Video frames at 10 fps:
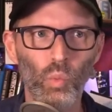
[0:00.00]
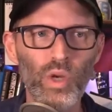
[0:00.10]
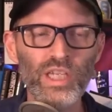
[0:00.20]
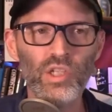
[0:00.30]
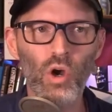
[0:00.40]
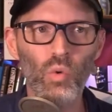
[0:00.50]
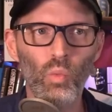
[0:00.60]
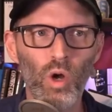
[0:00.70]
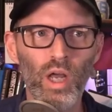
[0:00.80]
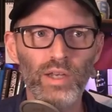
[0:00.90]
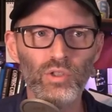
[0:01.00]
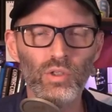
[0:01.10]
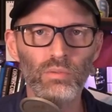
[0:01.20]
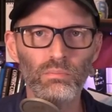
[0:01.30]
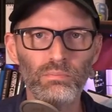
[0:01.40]
we don't want
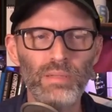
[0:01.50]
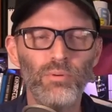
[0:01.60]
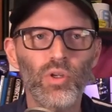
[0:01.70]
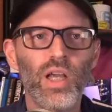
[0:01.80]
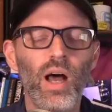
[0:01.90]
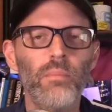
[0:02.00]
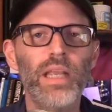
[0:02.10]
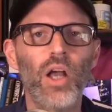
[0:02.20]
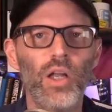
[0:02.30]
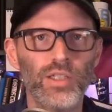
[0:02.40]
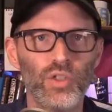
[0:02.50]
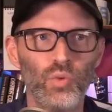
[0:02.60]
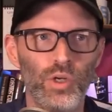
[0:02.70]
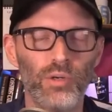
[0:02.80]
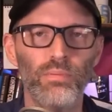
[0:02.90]
people coming onto
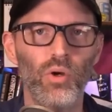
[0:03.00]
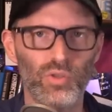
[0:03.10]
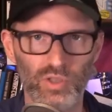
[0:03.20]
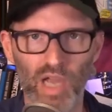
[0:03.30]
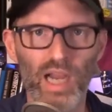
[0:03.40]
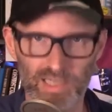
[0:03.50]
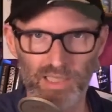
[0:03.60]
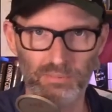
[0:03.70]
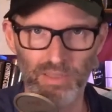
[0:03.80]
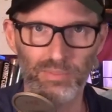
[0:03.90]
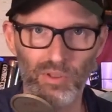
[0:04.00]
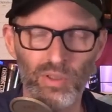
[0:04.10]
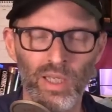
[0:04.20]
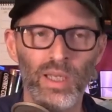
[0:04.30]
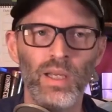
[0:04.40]
twitter post doxing
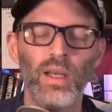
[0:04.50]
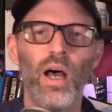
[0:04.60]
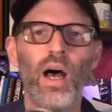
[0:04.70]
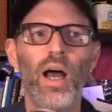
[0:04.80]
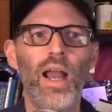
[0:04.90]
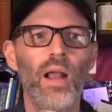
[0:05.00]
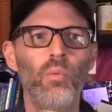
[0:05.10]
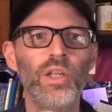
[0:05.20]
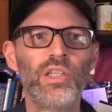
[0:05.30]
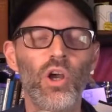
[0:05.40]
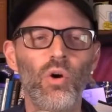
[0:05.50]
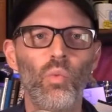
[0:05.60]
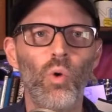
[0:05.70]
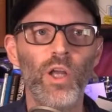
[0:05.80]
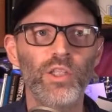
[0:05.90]
people uh, and we
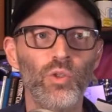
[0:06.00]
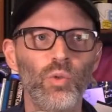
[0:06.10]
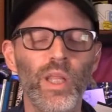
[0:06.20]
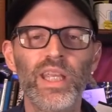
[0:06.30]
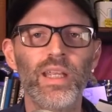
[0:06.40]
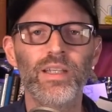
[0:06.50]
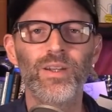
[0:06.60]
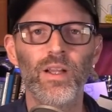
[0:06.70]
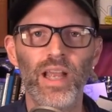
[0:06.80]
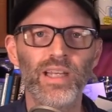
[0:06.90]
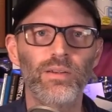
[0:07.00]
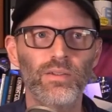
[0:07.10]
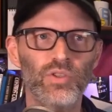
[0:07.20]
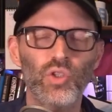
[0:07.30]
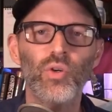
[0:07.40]
don't want you linking to like
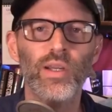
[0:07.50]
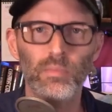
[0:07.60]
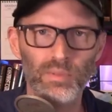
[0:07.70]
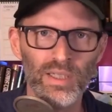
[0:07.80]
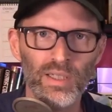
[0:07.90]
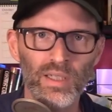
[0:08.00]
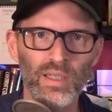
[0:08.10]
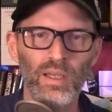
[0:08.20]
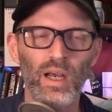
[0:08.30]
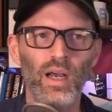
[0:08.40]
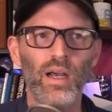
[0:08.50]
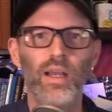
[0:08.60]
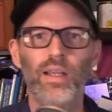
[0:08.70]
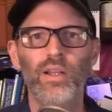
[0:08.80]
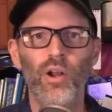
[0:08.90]
scribd
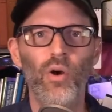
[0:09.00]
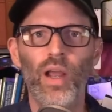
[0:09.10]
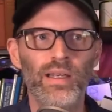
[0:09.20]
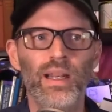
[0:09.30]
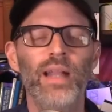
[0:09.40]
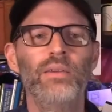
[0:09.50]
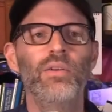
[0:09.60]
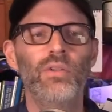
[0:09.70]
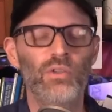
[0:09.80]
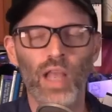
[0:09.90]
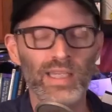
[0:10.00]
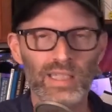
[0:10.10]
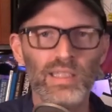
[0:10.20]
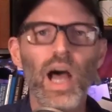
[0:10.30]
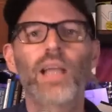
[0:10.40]
uh, you know, and and and
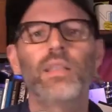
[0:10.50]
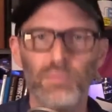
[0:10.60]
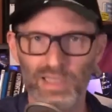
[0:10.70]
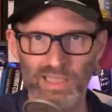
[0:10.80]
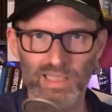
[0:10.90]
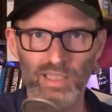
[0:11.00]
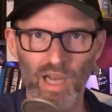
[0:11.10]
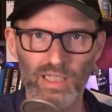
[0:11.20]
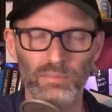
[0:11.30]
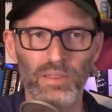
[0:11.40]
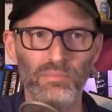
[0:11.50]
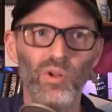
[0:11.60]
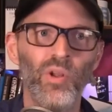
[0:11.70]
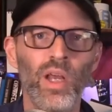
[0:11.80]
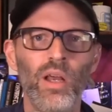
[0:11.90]
to documents that dox
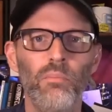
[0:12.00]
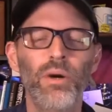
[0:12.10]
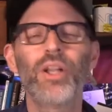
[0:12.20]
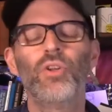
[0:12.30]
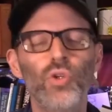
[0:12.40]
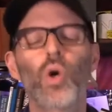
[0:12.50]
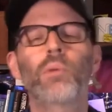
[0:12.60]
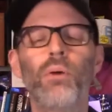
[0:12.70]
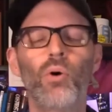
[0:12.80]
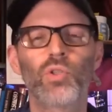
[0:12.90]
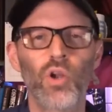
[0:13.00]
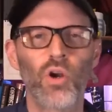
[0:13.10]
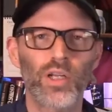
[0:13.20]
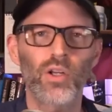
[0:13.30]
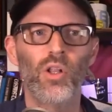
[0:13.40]
people, but a New York Post
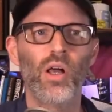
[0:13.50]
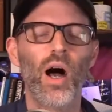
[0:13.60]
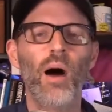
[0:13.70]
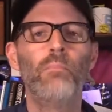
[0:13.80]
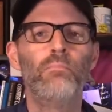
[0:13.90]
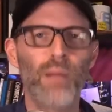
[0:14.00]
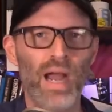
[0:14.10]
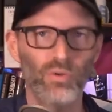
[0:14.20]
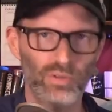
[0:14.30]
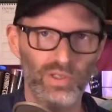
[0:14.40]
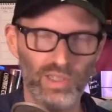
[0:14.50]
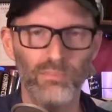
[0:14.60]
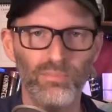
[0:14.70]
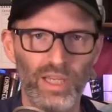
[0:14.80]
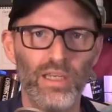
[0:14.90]
article about
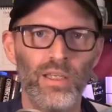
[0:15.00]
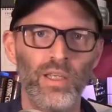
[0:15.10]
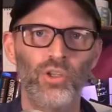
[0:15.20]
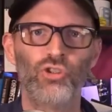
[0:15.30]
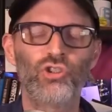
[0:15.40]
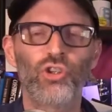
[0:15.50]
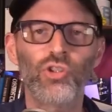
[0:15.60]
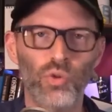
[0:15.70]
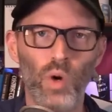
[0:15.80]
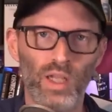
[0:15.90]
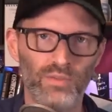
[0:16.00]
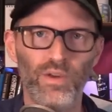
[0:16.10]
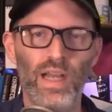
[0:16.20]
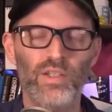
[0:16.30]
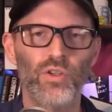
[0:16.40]
something shouldn't
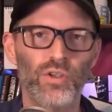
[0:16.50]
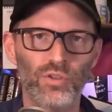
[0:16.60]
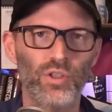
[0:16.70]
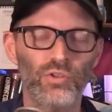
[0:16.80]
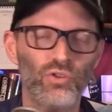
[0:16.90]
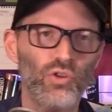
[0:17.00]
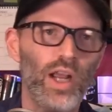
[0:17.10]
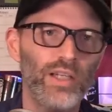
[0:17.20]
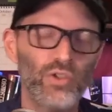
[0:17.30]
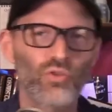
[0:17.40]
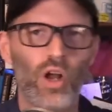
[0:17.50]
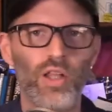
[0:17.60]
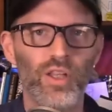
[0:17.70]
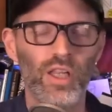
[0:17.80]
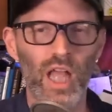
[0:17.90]
qualify. So they're they're trying to
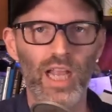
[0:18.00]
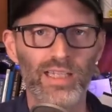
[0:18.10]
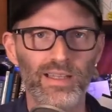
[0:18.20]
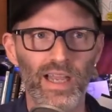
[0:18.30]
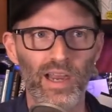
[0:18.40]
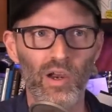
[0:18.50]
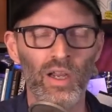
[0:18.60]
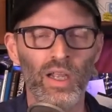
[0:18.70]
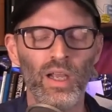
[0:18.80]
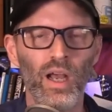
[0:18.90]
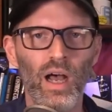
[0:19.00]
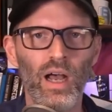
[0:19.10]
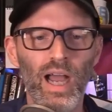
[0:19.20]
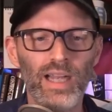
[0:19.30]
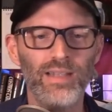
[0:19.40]
draw the line there.
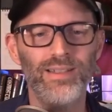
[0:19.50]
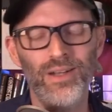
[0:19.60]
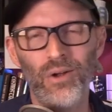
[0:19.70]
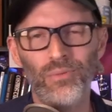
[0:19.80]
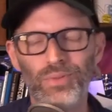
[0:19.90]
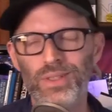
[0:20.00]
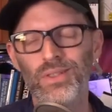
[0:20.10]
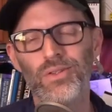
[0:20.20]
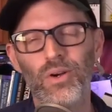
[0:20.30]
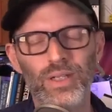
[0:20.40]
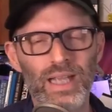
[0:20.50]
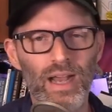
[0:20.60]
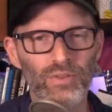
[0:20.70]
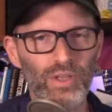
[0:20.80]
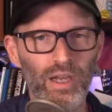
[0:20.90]
Uh, I you know this is already
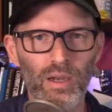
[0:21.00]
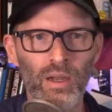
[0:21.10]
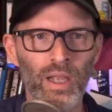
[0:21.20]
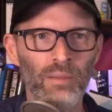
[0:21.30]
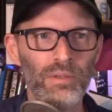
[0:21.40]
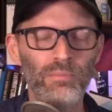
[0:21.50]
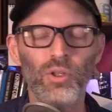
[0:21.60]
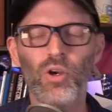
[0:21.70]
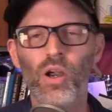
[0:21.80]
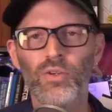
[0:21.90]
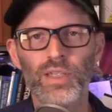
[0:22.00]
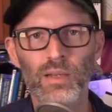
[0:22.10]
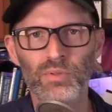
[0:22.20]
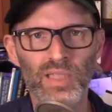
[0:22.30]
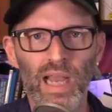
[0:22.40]
out there. People are
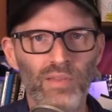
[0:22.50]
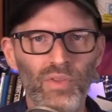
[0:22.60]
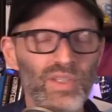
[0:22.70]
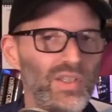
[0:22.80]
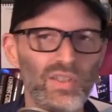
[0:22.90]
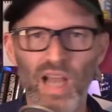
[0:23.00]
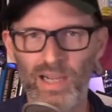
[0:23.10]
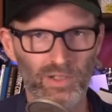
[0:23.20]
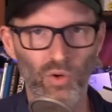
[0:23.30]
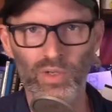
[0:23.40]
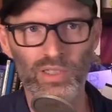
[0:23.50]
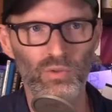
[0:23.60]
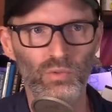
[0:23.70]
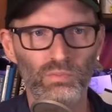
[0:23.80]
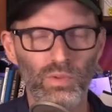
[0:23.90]
already upset. This is not going
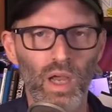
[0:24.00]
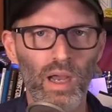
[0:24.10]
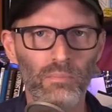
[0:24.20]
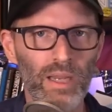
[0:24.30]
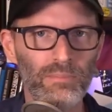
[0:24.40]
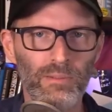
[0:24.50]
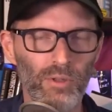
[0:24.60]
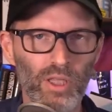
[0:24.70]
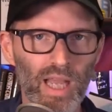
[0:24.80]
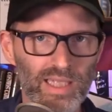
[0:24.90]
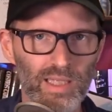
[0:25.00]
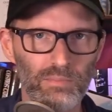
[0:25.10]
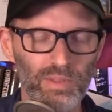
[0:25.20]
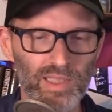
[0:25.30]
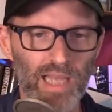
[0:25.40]
to uh, make people less
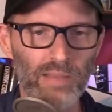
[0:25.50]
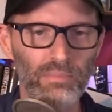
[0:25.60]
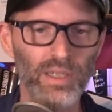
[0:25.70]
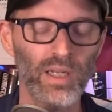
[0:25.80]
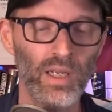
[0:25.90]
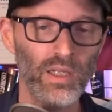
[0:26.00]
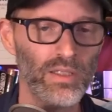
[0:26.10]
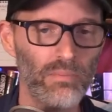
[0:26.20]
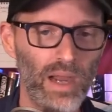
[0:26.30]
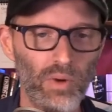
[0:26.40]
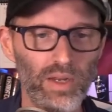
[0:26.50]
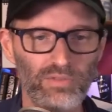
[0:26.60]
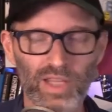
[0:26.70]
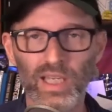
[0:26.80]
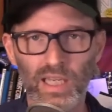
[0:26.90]
upset. But to my
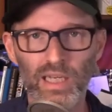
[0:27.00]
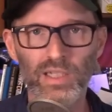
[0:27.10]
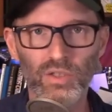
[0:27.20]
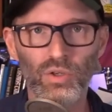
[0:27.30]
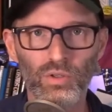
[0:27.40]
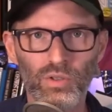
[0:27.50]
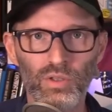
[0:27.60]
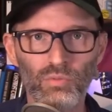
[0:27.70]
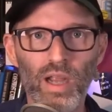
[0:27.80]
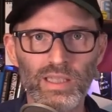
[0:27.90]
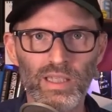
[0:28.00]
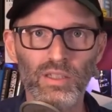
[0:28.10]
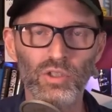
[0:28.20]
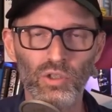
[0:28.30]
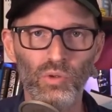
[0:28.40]
way of thinking, it is the the right
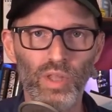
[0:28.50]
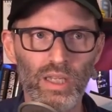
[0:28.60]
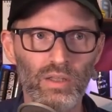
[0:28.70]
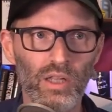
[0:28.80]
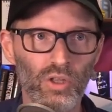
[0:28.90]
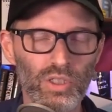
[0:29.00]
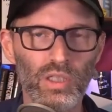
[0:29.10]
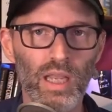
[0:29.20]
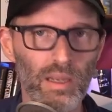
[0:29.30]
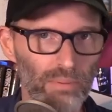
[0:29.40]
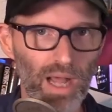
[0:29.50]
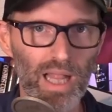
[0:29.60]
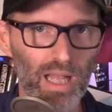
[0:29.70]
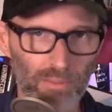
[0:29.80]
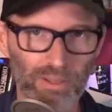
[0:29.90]
thing to do. They they looked at they
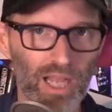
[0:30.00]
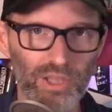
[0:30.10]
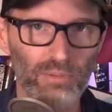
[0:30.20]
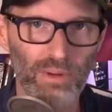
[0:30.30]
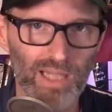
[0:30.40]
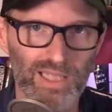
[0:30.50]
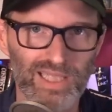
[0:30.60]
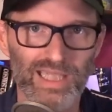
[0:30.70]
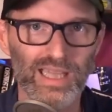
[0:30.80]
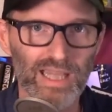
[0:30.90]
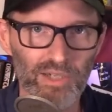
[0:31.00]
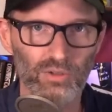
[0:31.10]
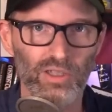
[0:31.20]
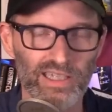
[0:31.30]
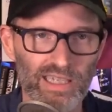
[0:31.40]
apo- applied their policy
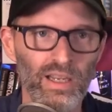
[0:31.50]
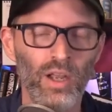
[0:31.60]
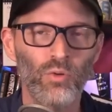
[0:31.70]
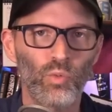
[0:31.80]
literally,